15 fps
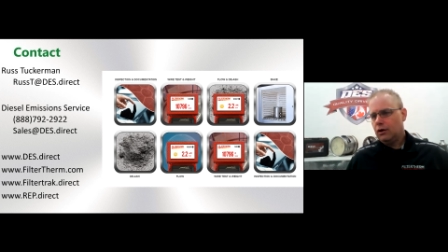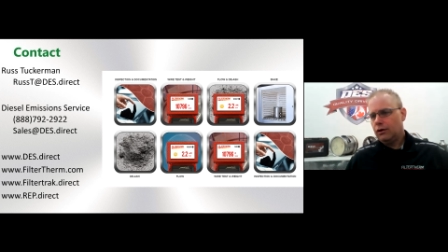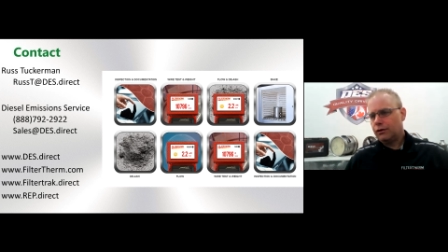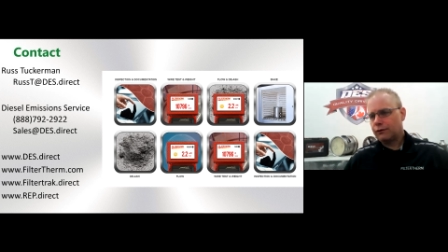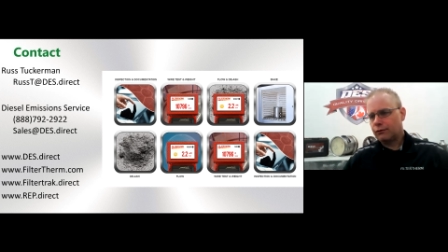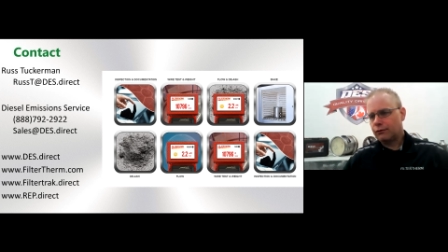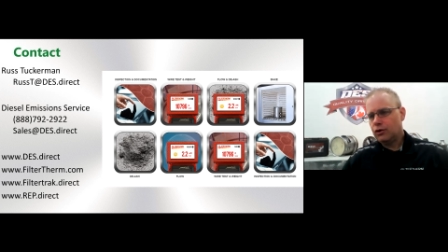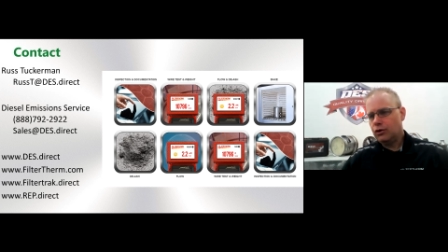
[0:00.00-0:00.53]

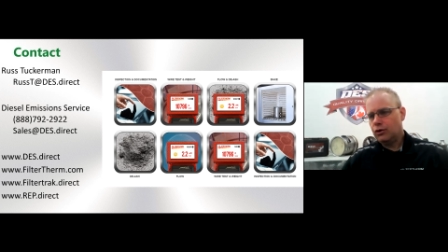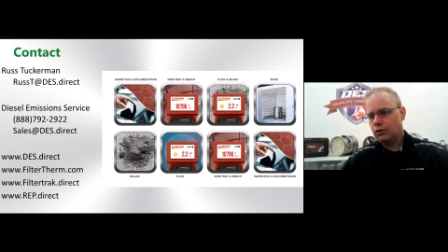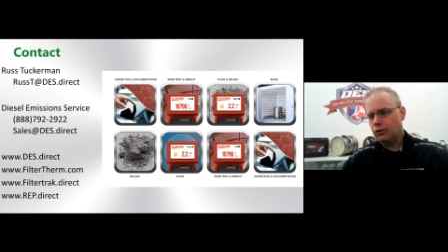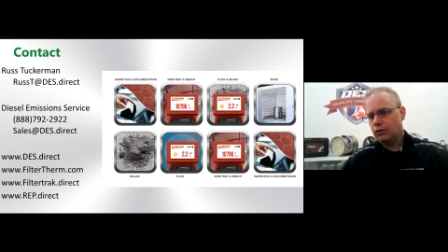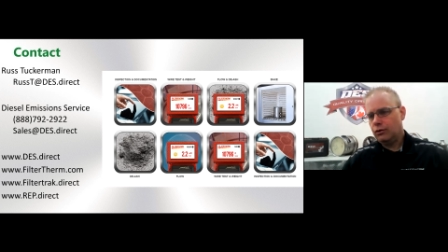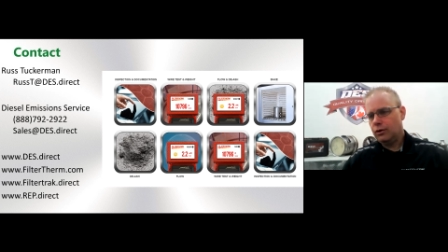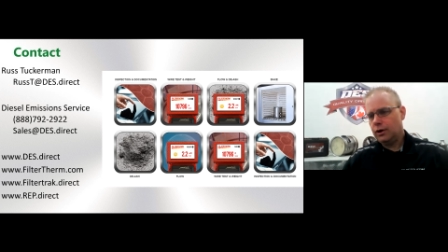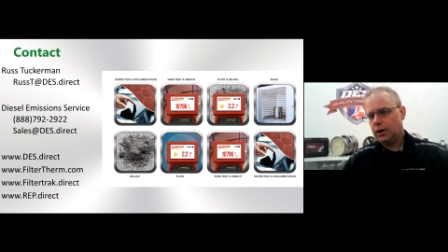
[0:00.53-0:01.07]

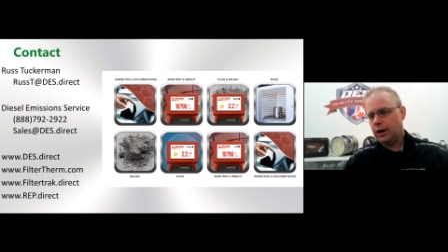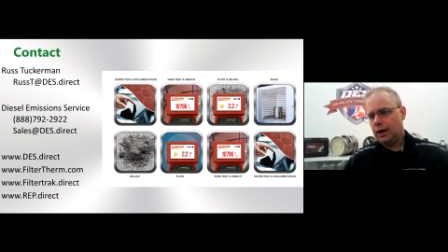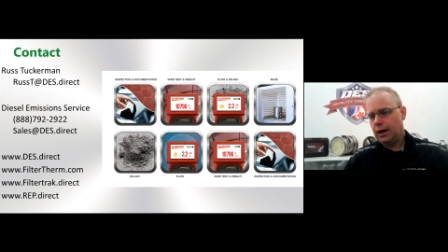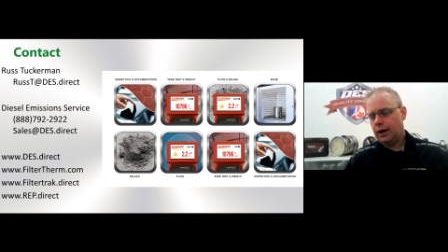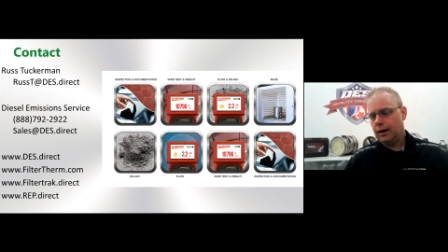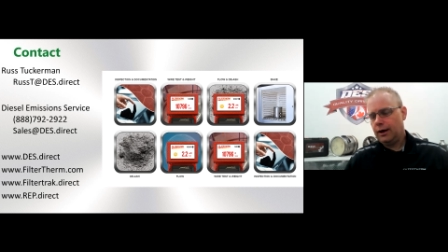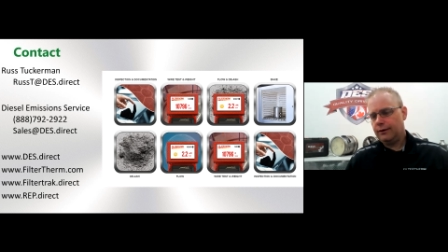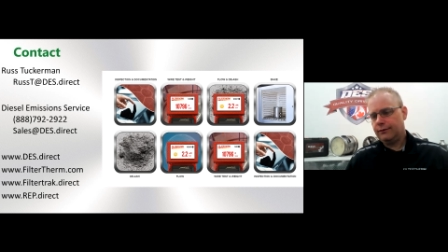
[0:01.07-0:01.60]
through
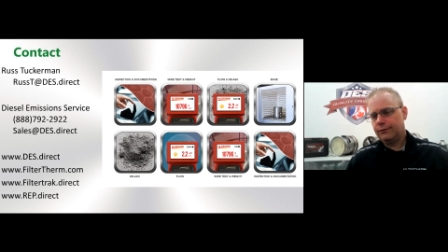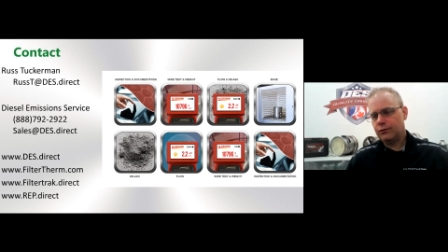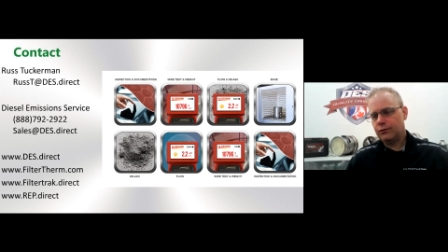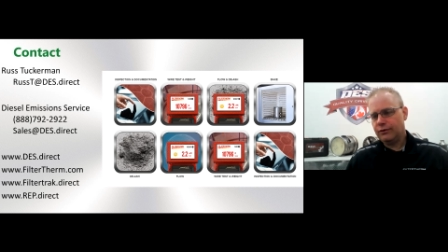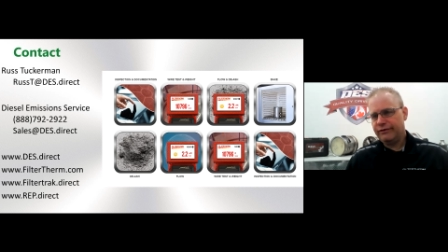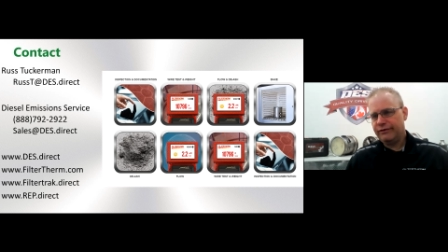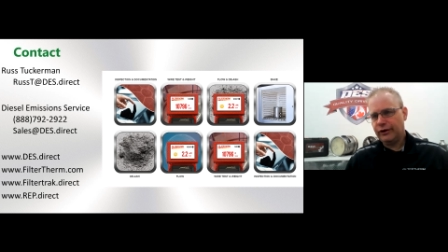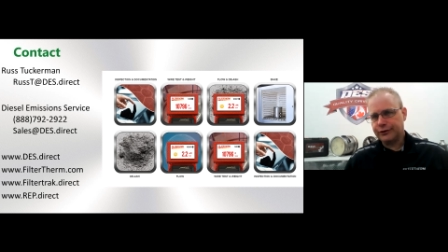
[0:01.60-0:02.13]

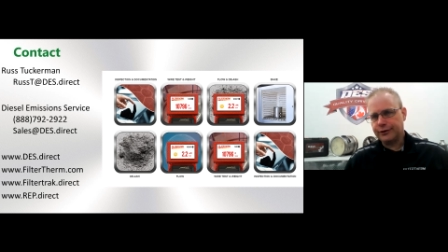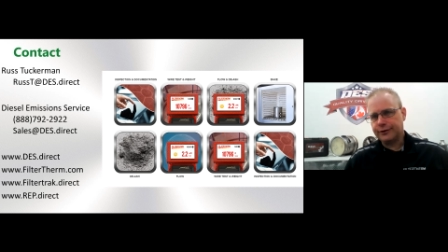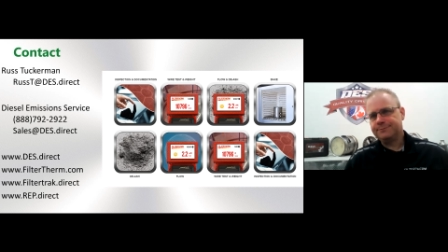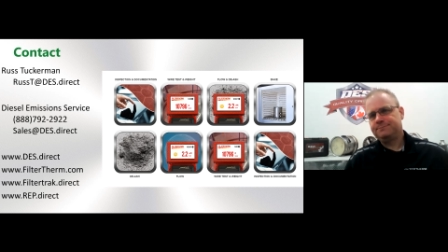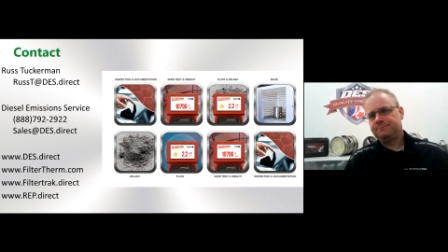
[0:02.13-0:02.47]
the filter.